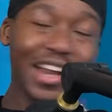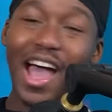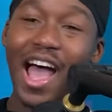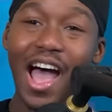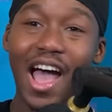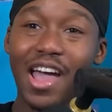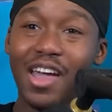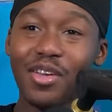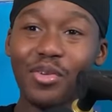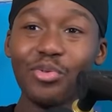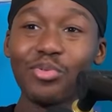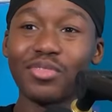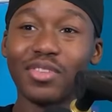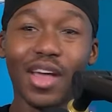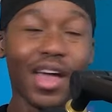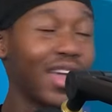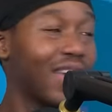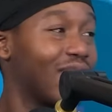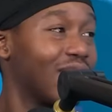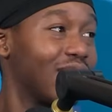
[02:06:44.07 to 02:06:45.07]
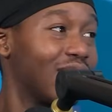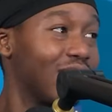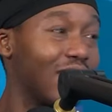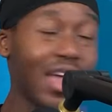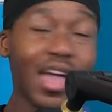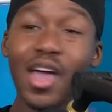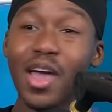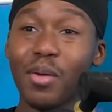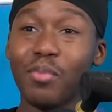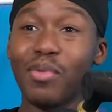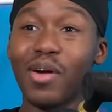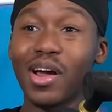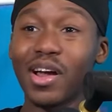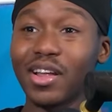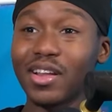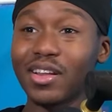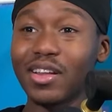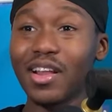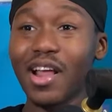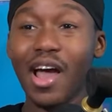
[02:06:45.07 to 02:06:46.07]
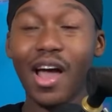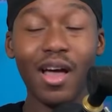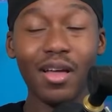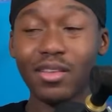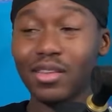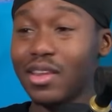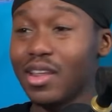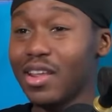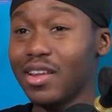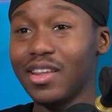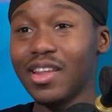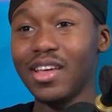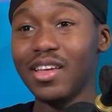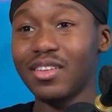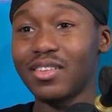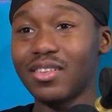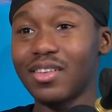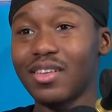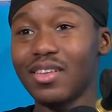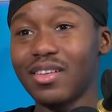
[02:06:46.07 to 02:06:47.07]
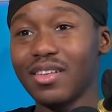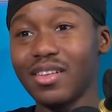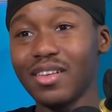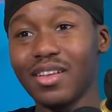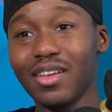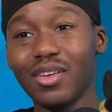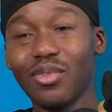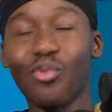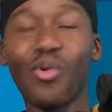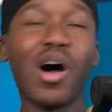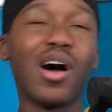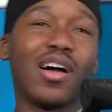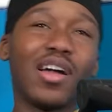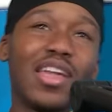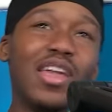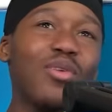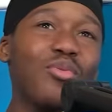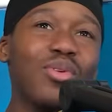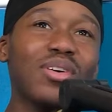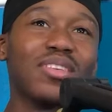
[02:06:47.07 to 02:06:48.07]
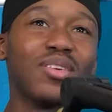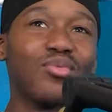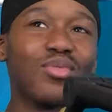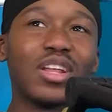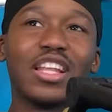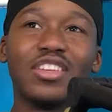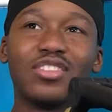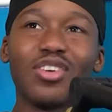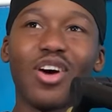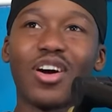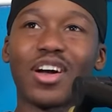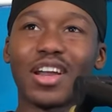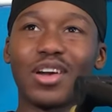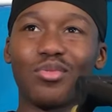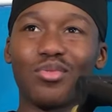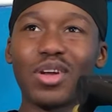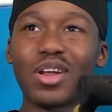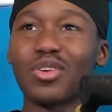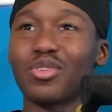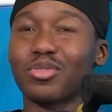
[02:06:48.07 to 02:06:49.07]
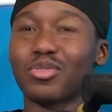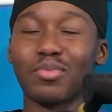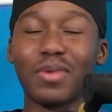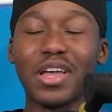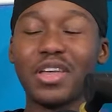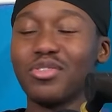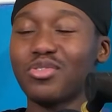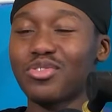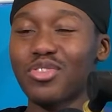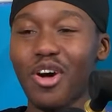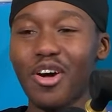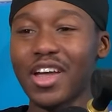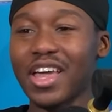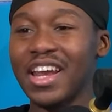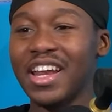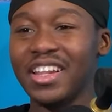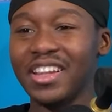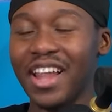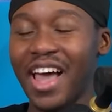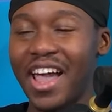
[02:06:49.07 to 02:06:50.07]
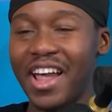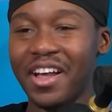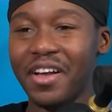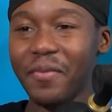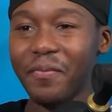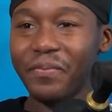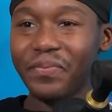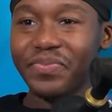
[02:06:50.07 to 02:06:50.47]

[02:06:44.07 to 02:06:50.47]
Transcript: Nah, he was like, yeah, but I did this. Well, he wasn't really talking in riddles, but he was talking in like